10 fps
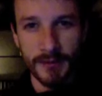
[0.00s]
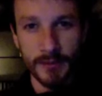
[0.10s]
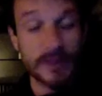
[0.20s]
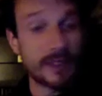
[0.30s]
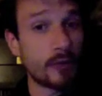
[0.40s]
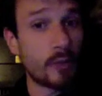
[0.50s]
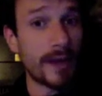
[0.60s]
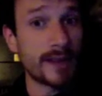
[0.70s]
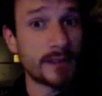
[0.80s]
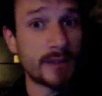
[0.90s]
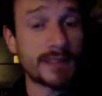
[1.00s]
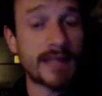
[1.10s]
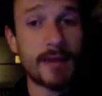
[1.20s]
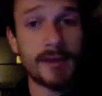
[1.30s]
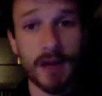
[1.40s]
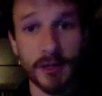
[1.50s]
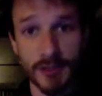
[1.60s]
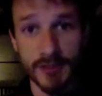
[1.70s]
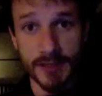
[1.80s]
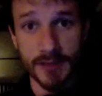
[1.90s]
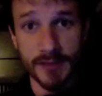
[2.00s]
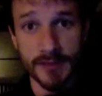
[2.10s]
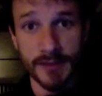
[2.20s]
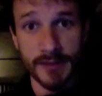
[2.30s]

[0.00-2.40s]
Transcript: We see the ways that we sabotage ourselves.